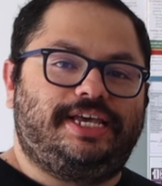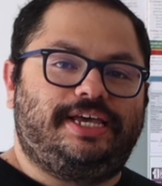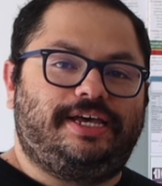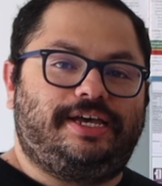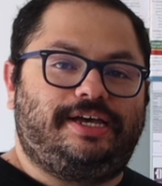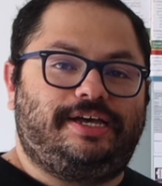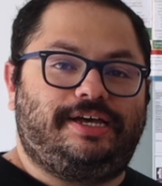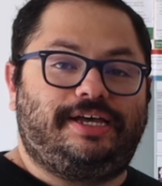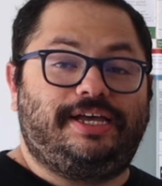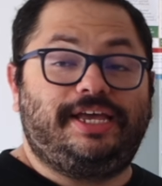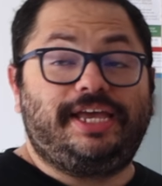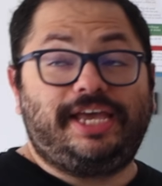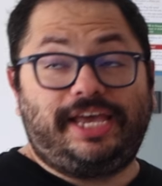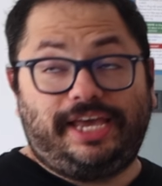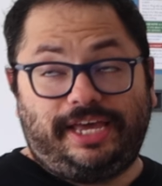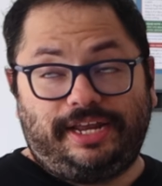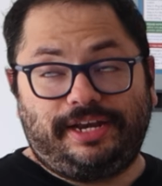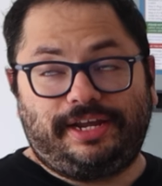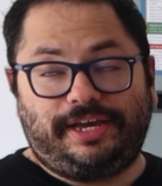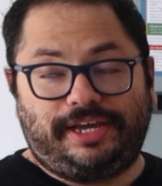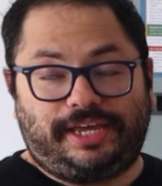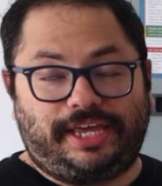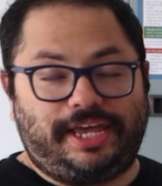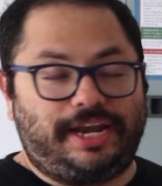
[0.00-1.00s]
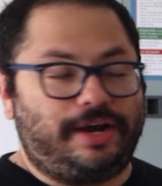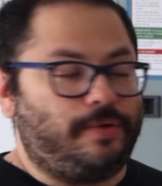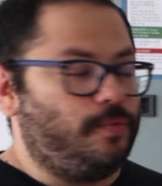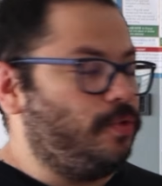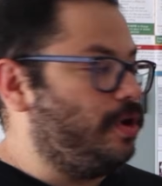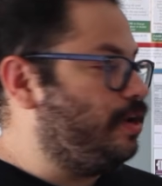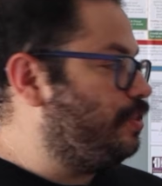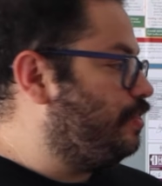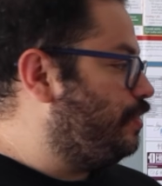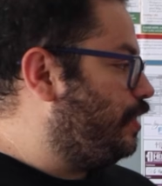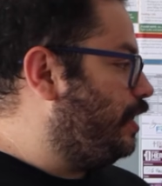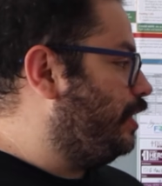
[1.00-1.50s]
And again, I
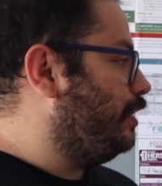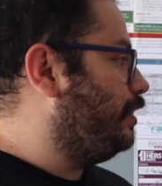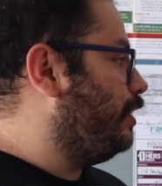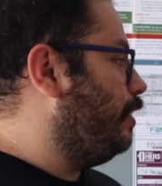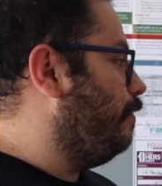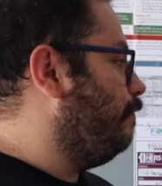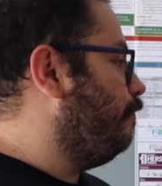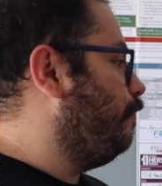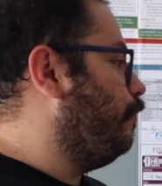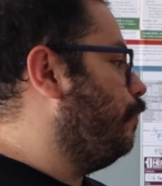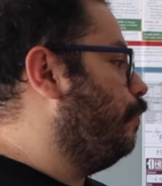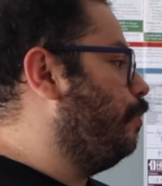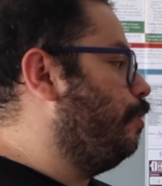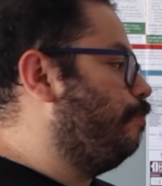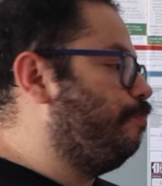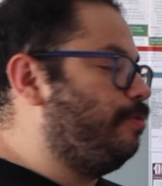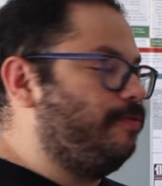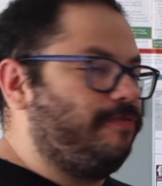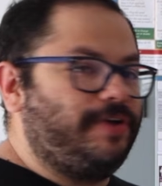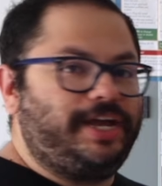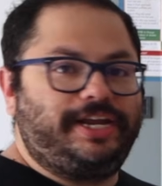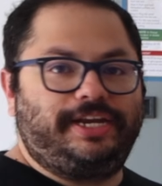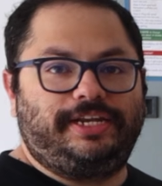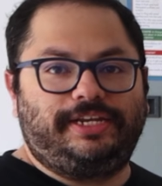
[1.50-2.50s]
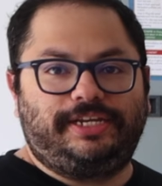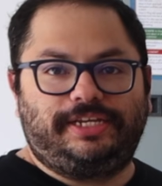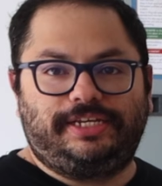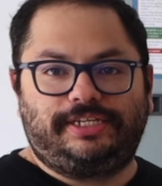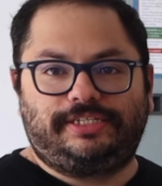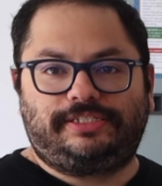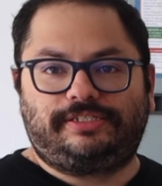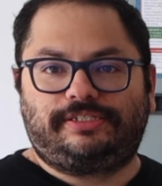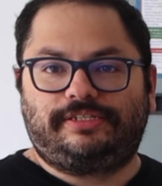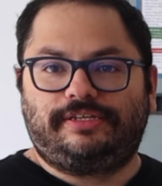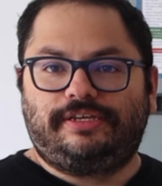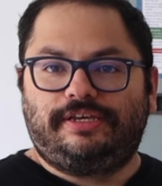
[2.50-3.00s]
want to thank them for providing
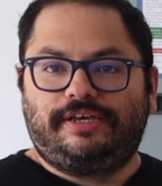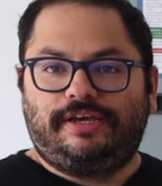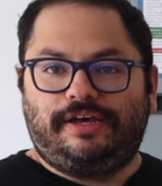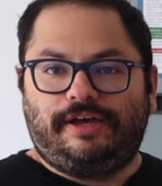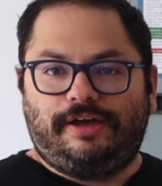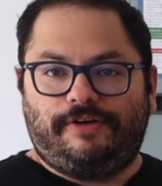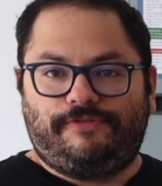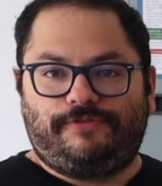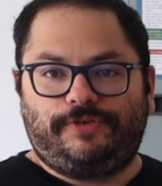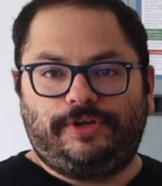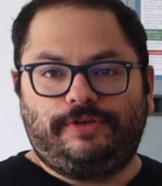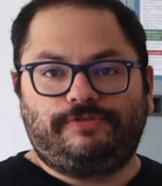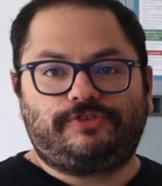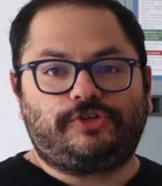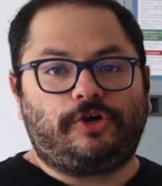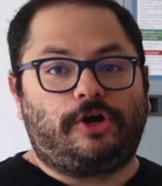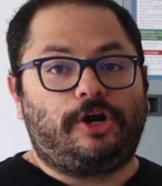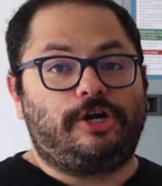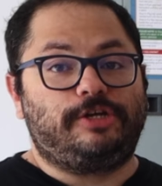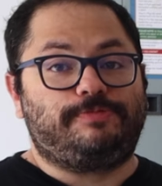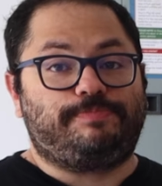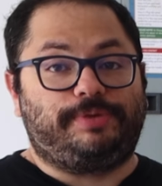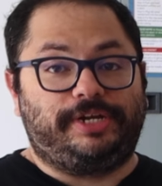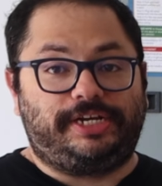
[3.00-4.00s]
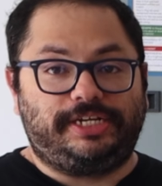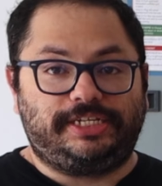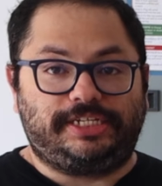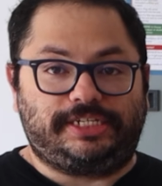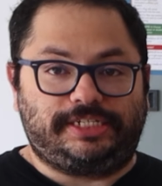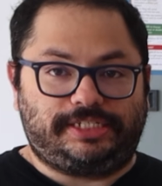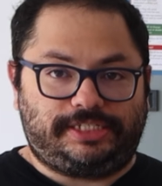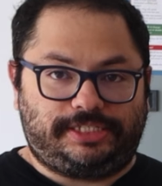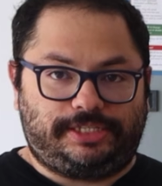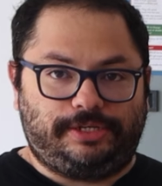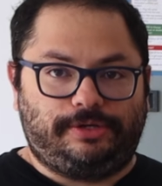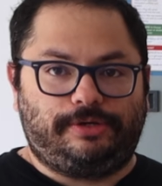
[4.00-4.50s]
this free of charge, but it
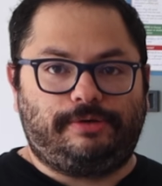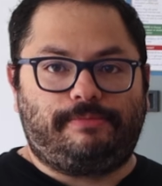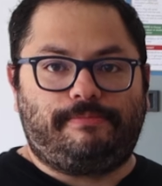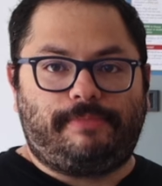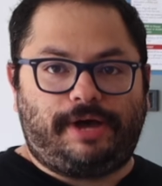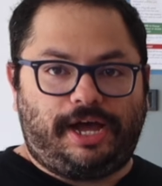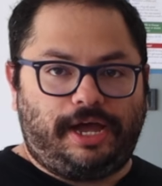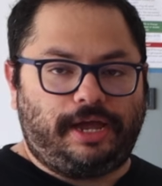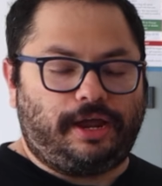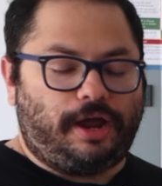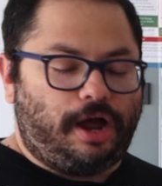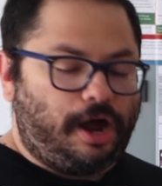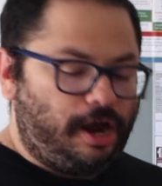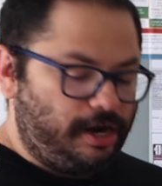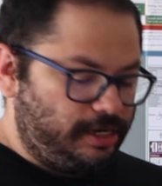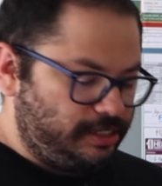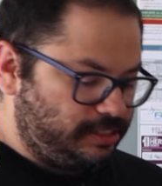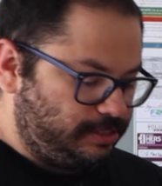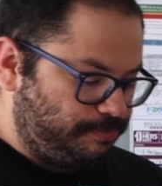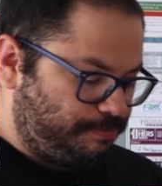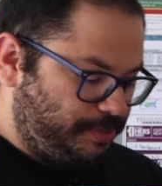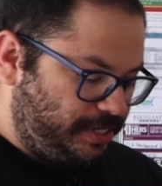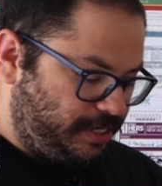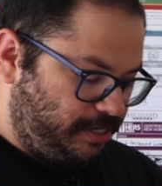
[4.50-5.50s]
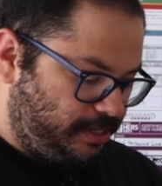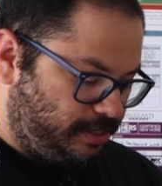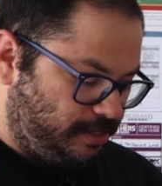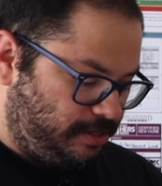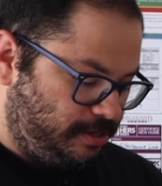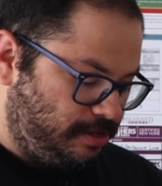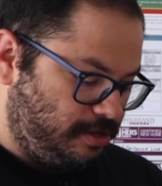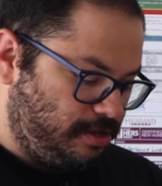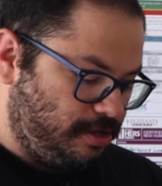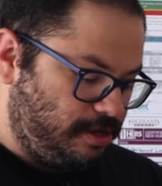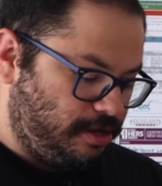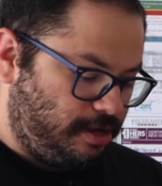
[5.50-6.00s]
is still my honest opinion
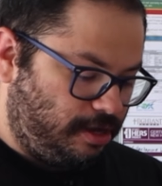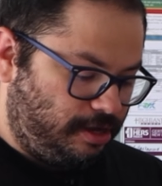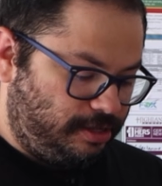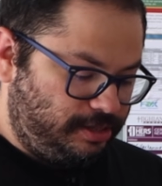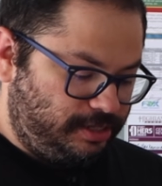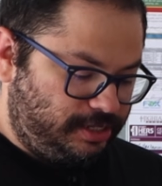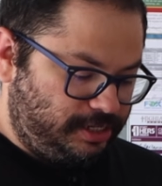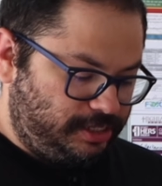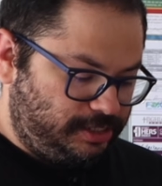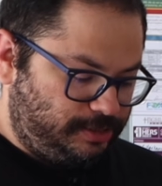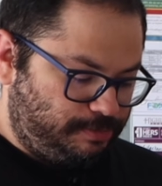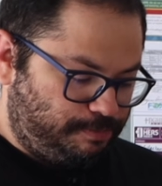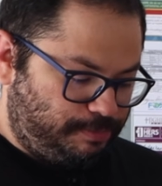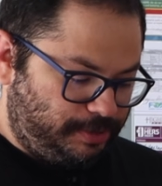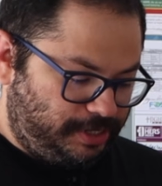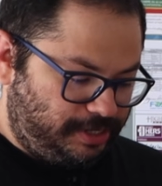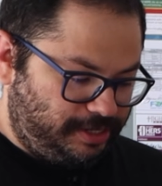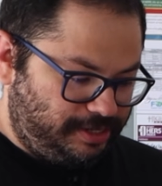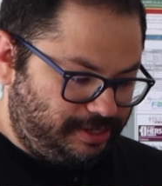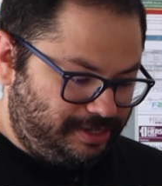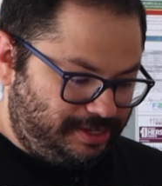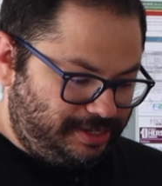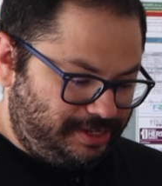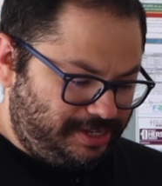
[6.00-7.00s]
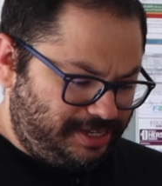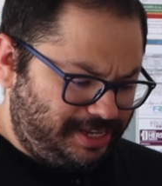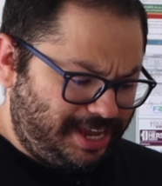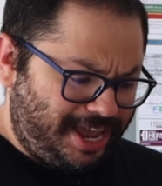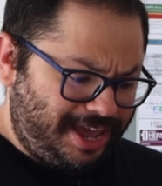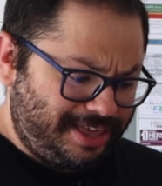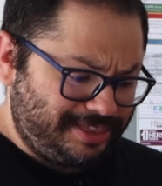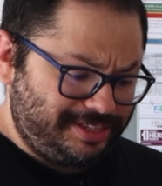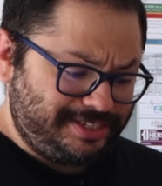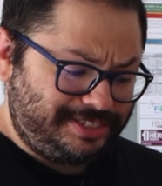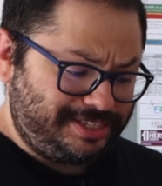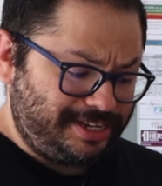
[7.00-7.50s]
on this. But
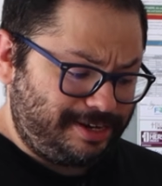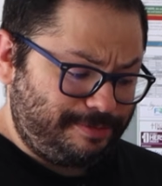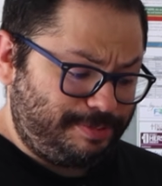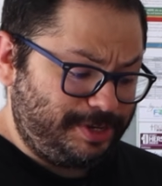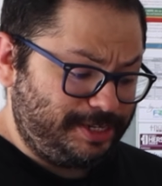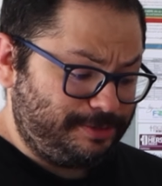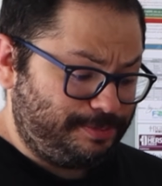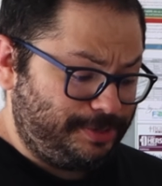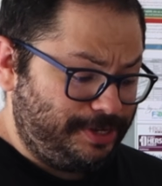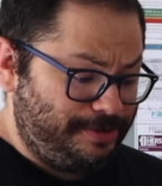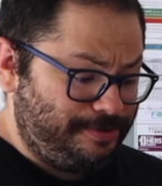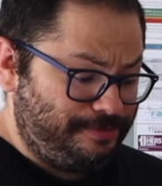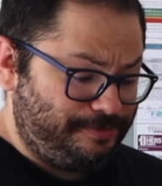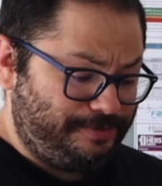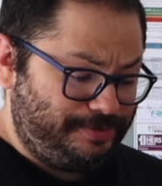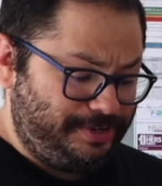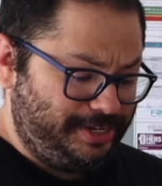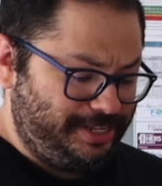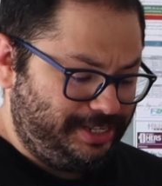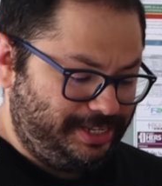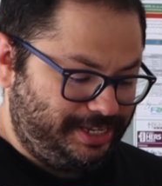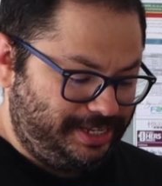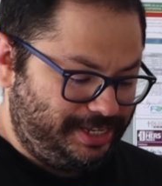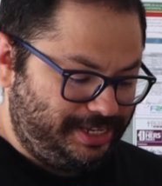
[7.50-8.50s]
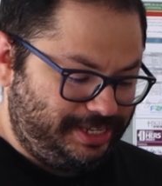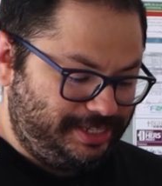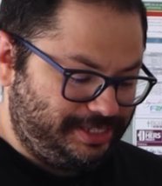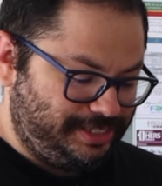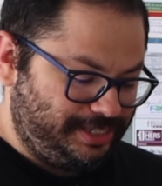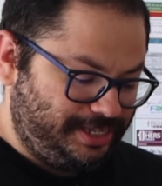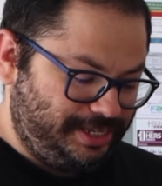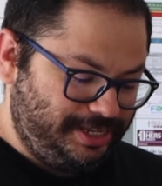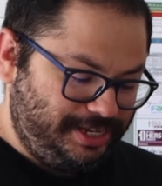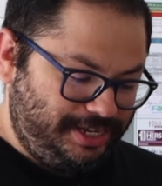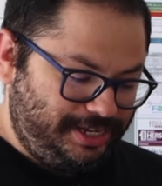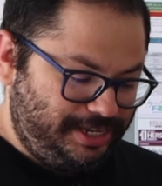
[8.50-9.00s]
yeah, this setup has been really
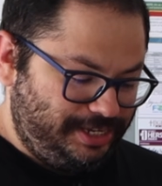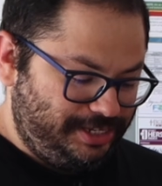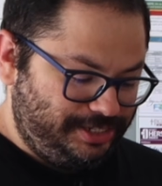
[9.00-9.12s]
easy.